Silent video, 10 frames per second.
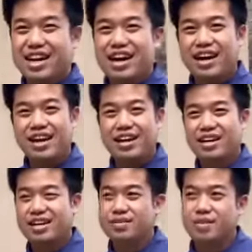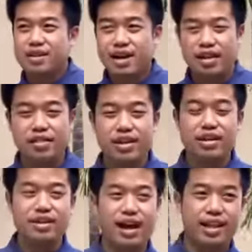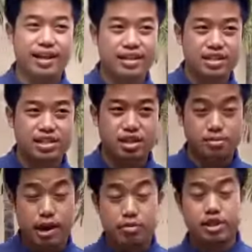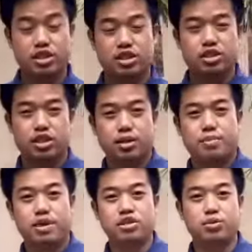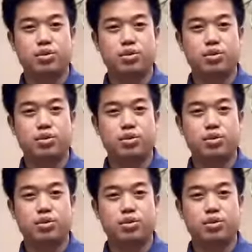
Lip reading: I think I like this environment because